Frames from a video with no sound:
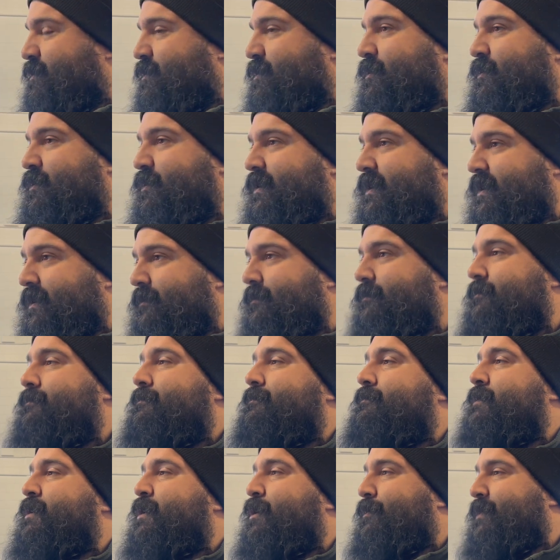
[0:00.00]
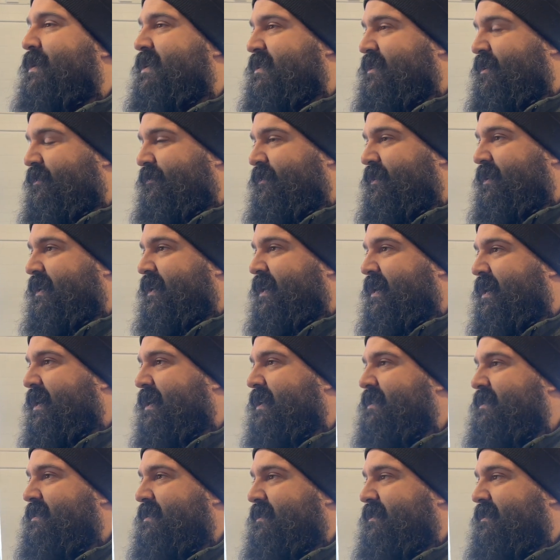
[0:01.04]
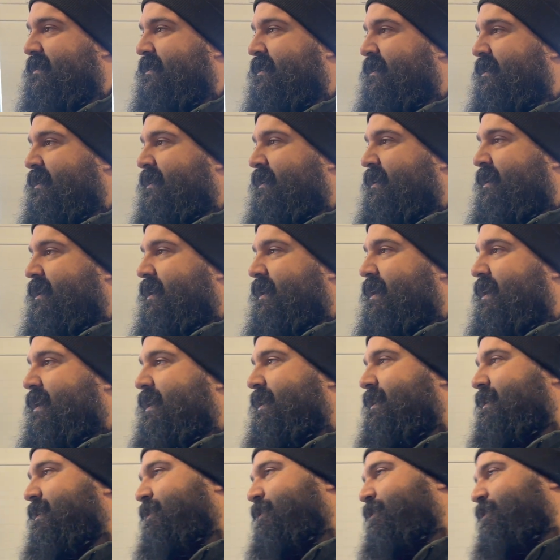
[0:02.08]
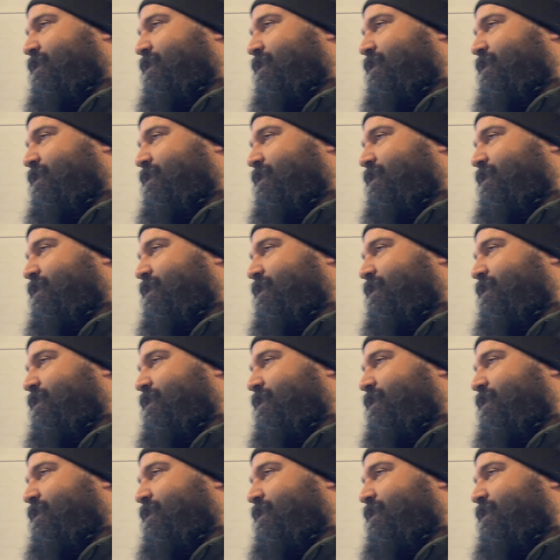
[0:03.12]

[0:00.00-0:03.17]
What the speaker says: between, you know, myself and the guys and our